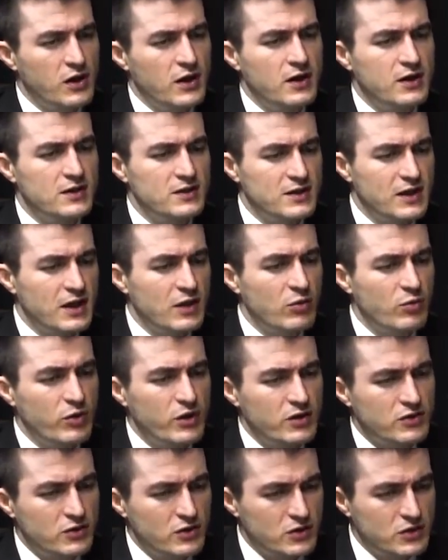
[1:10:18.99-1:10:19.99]
And is that a
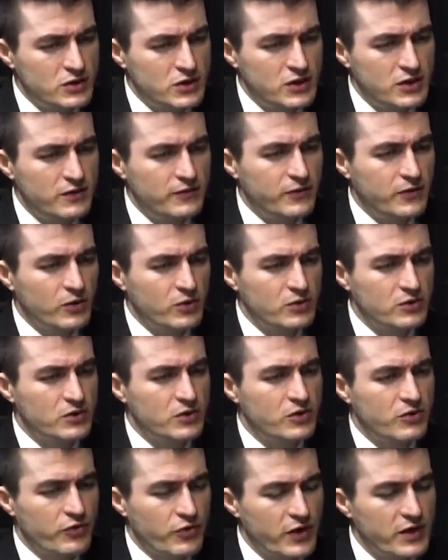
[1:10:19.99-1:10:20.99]
way to achieve the
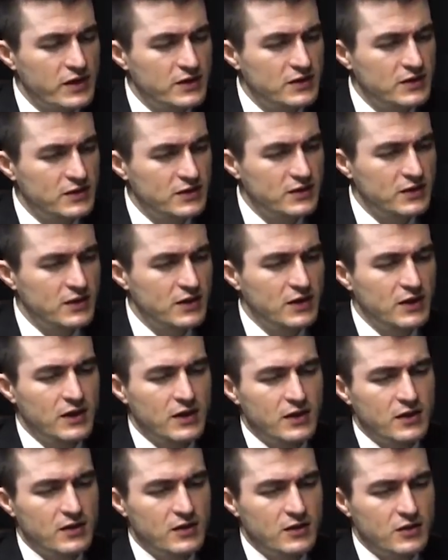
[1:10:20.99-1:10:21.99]

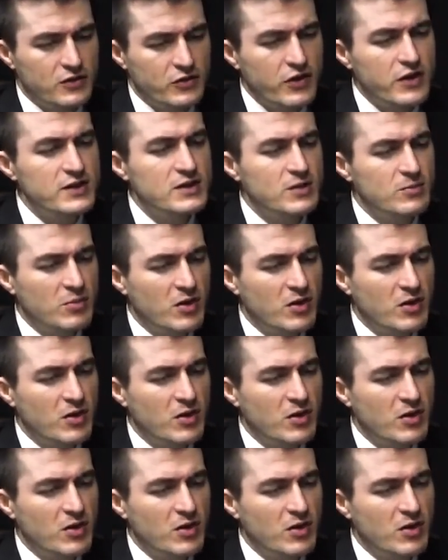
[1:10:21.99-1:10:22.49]
crazy